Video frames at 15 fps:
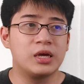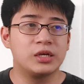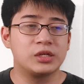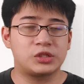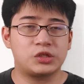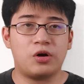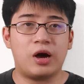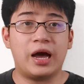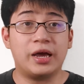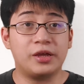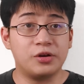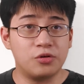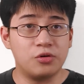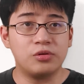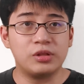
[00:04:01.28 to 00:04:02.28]
So I
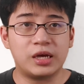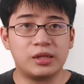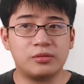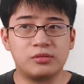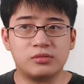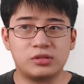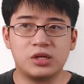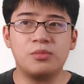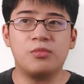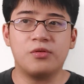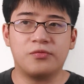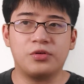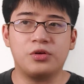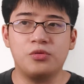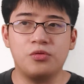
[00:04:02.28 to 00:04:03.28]
know that some
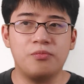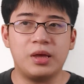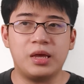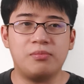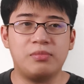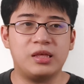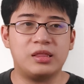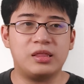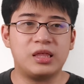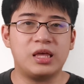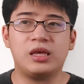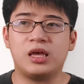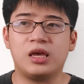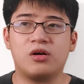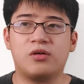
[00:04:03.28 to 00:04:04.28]
of you may be
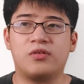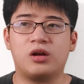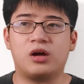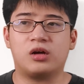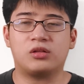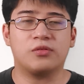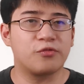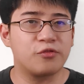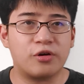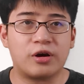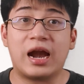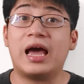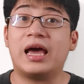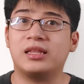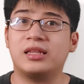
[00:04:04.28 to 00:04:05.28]
thinking of a lot of
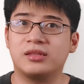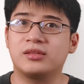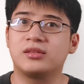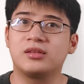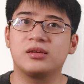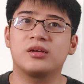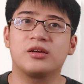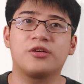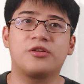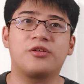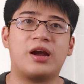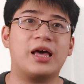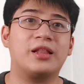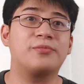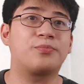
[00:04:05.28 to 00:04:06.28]
grand
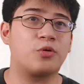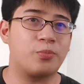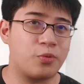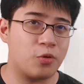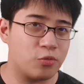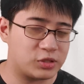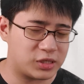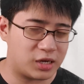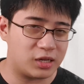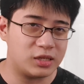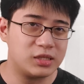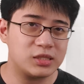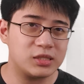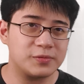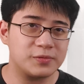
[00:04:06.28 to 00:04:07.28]

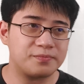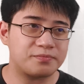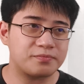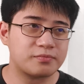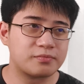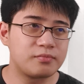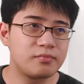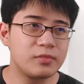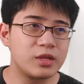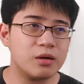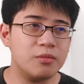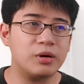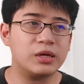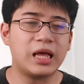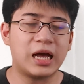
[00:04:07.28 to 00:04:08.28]
proposals.
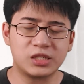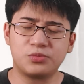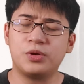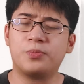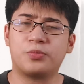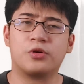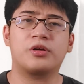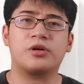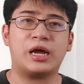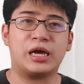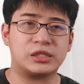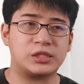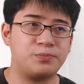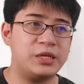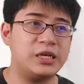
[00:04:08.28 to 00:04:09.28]
But as we
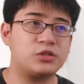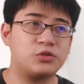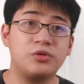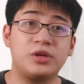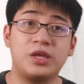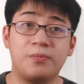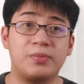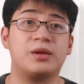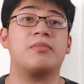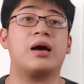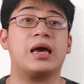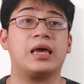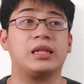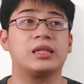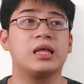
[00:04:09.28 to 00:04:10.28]
progress, please do keep in
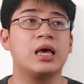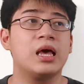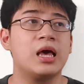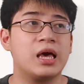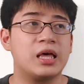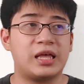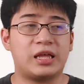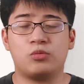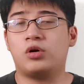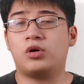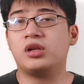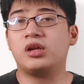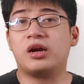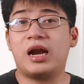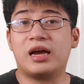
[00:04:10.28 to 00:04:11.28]
mind that
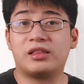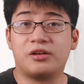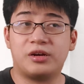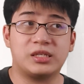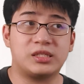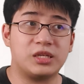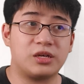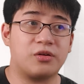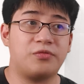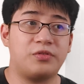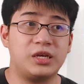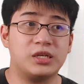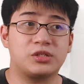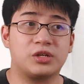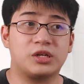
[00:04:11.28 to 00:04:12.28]
one characteristic of
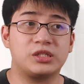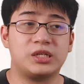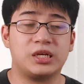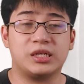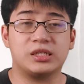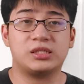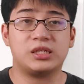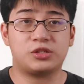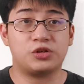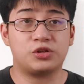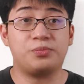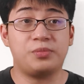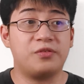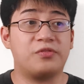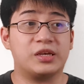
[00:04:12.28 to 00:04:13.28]
research is it should
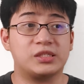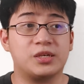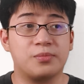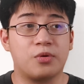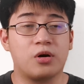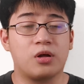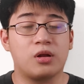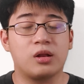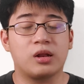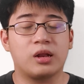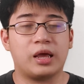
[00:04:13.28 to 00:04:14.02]
be feasible.